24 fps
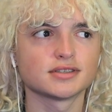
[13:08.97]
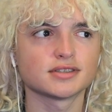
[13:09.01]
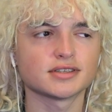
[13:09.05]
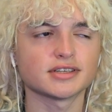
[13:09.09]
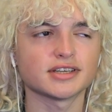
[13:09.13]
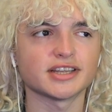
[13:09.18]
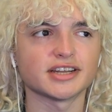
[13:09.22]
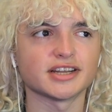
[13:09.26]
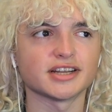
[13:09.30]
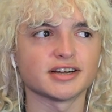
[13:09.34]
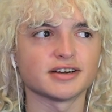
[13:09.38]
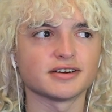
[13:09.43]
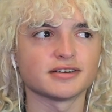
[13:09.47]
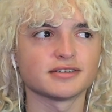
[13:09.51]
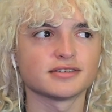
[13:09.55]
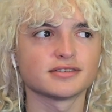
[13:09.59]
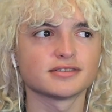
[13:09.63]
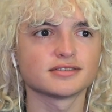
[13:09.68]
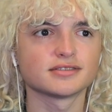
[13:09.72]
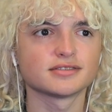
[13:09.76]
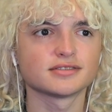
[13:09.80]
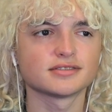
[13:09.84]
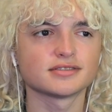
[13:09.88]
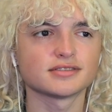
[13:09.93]
You know...
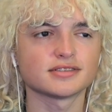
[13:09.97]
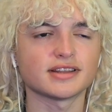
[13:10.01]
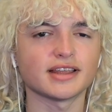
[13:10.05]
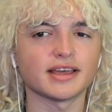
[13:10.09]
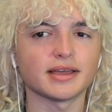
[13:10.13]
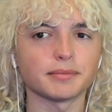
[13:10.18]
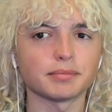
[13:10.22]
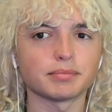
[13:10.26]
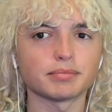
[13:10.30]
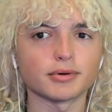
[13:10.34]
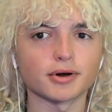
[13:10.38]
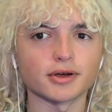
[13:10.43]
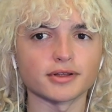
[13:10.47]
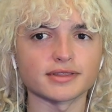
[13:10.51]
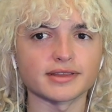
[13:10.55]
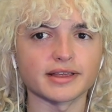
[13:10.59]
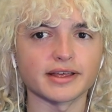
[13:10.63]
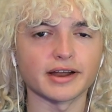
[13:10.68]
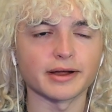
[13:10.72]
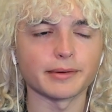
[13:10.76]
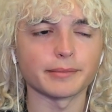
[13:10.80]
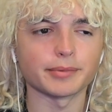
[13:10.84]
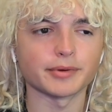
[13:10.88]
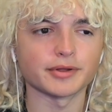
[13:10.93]
They brought
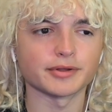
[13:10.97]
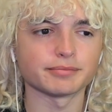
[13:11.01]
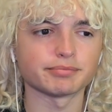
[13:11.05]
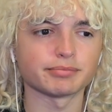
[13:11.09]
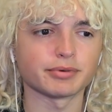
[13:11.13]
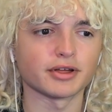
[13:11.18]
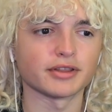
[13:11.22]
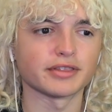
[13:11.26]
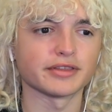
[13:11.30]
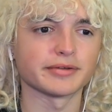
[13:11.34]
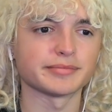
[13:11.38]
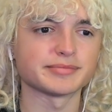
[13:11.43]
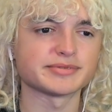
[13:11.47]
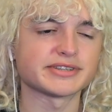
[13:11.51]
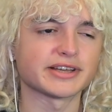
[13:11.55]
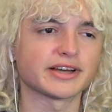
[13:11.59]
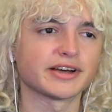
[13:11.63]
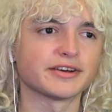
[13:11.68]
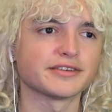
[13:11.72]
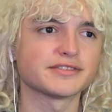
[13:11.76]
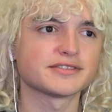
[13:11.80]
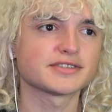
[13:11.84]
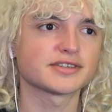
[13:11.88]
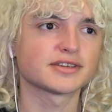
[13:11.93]
that up upon
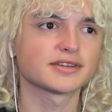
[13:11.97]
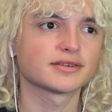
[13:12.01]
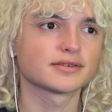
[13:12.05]
themselves.